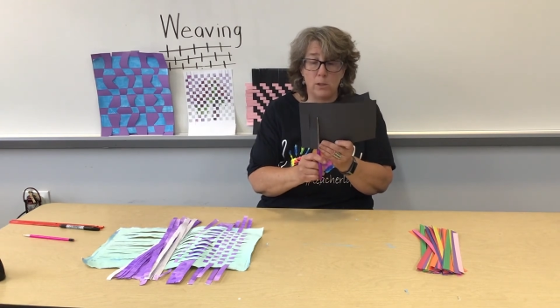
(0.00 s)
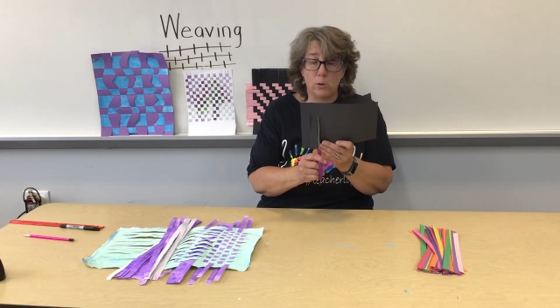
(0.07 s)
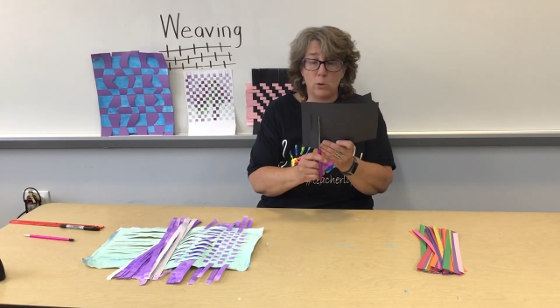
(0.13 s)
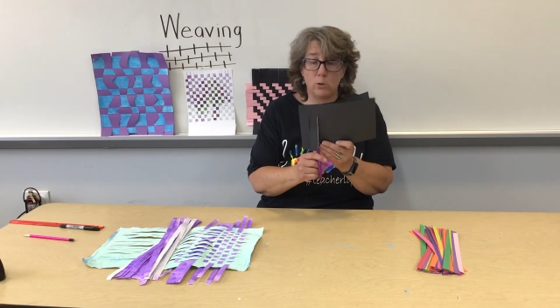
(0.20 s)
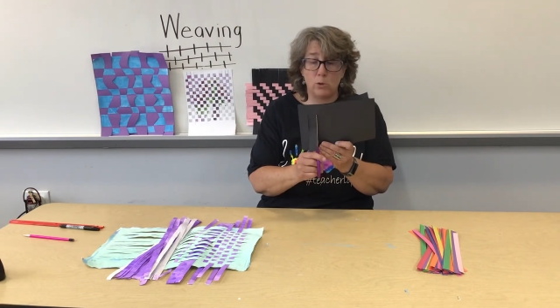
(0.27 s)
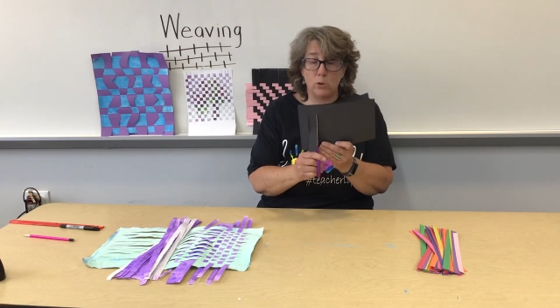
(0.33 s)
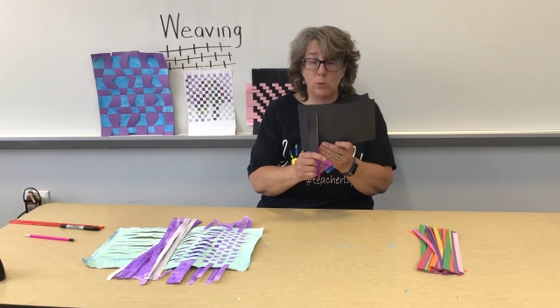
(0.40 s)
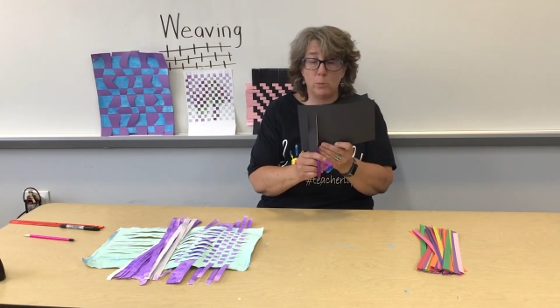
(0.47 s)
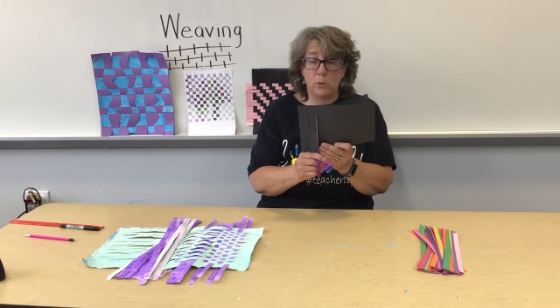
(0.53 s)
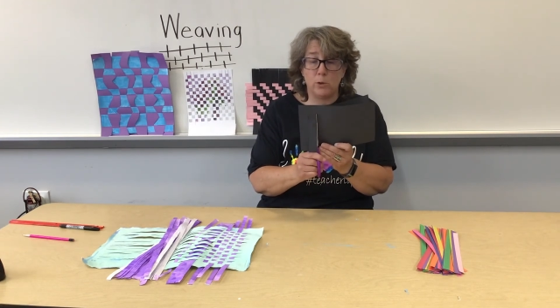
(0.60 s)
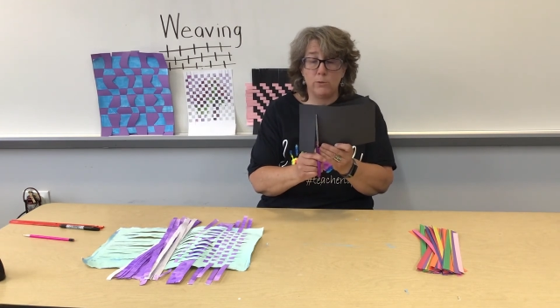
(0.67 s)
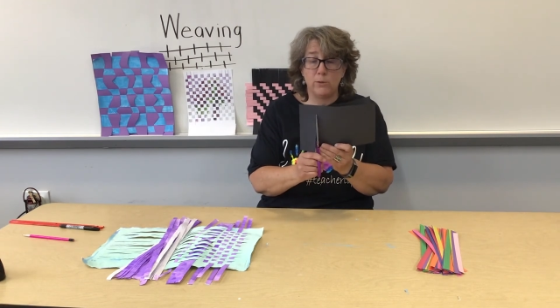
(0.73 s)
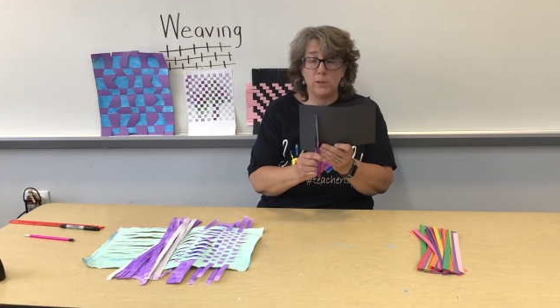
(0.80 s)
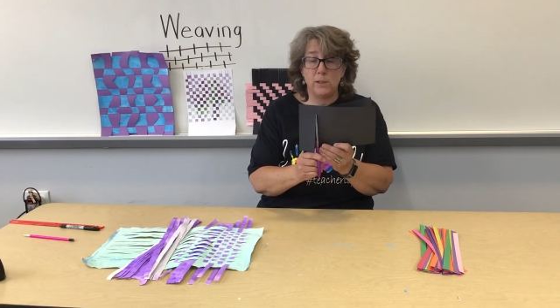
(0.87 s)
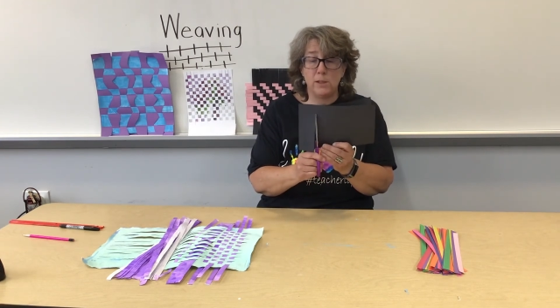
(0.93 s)
told you,
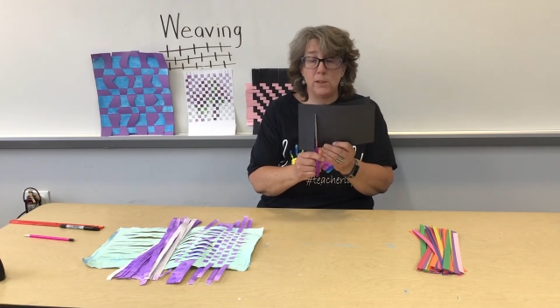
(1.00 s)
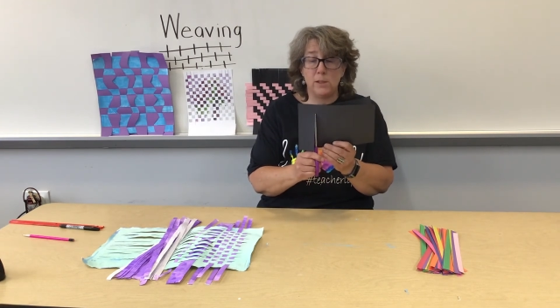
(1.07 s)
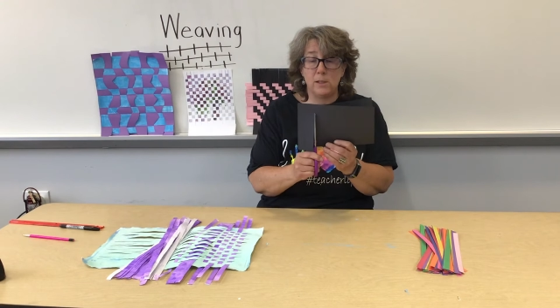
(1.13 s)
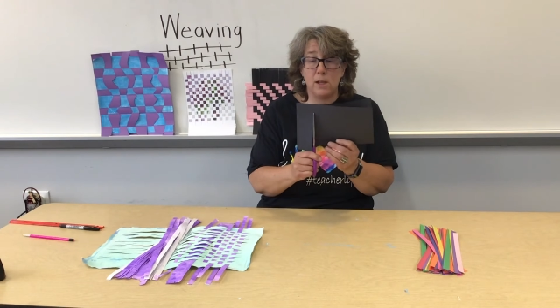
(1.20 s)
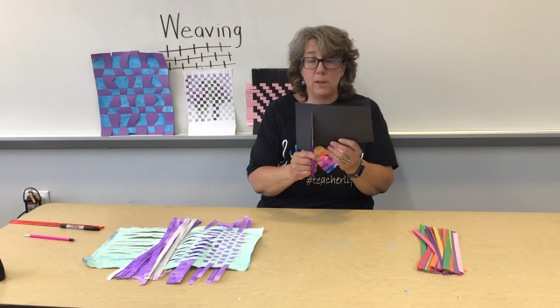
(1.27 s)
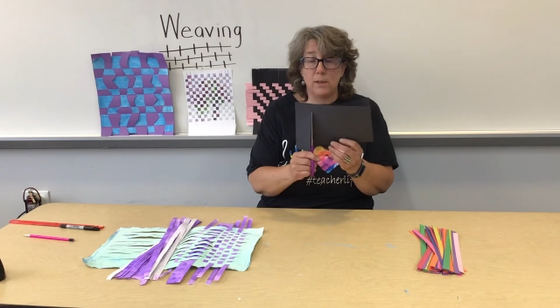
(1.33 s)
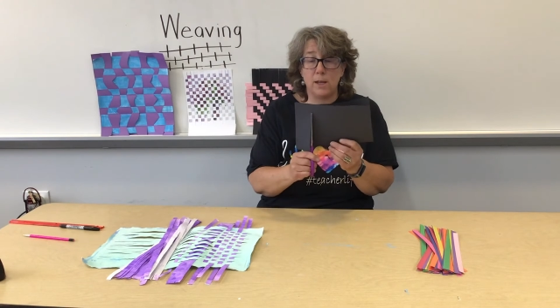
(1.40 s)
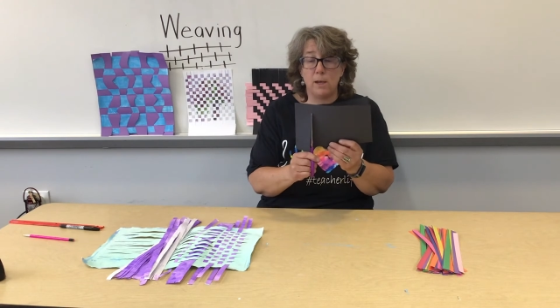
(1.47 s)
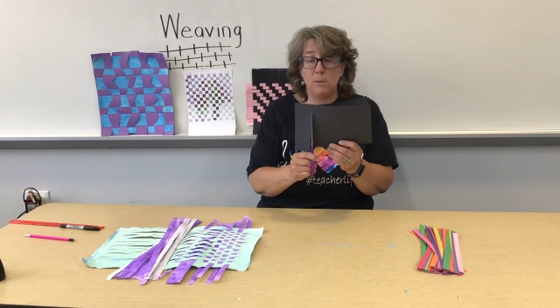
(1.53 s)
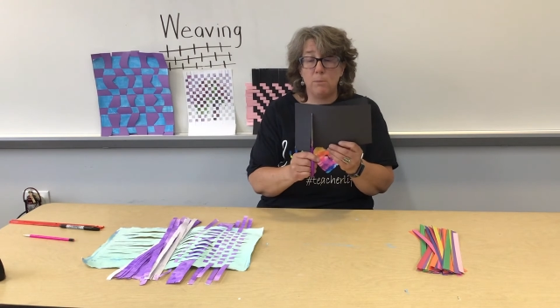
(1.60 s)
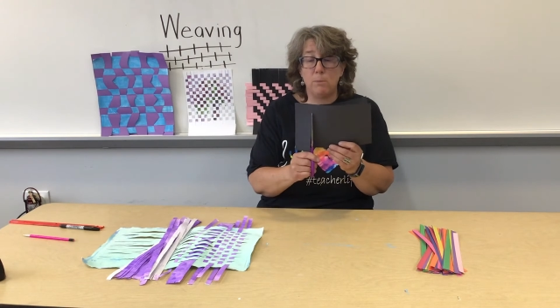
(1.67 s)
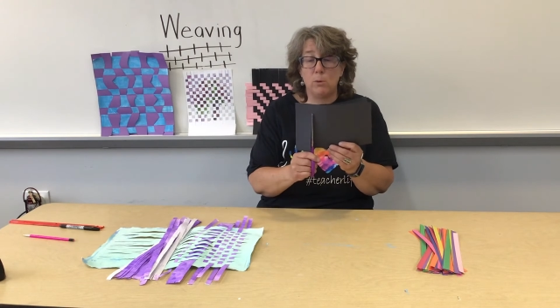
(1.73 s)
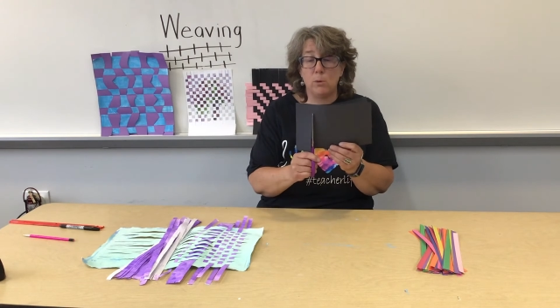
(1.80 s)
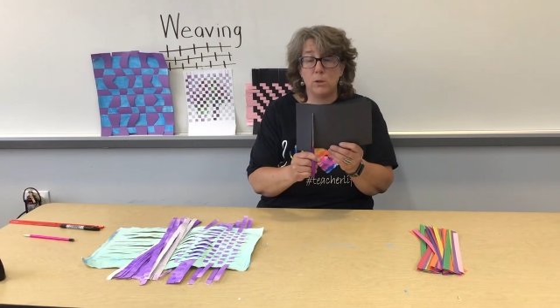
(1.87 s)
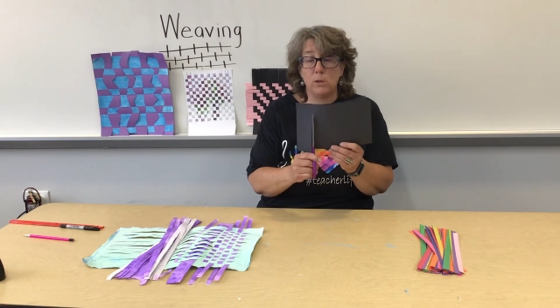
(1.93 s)
perfect is not that
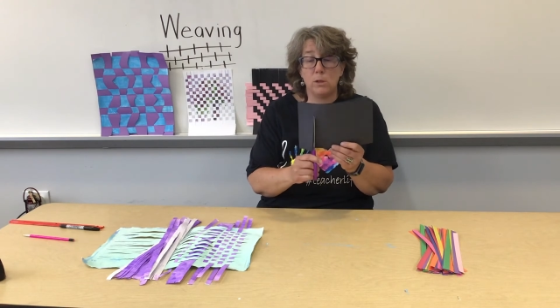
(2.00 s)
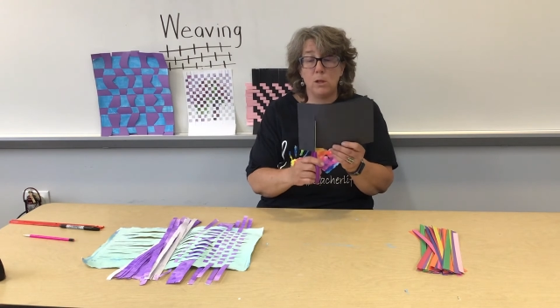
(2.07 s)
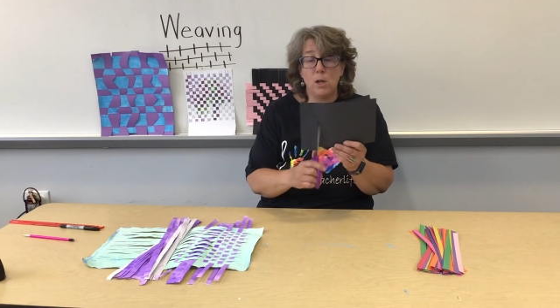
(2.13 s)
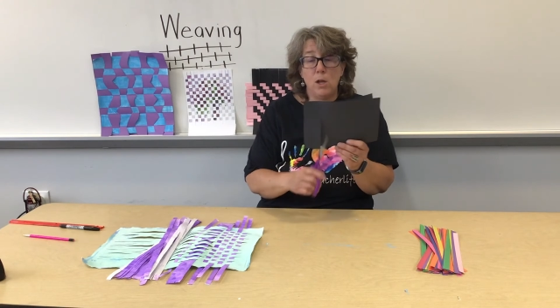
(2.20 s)
important.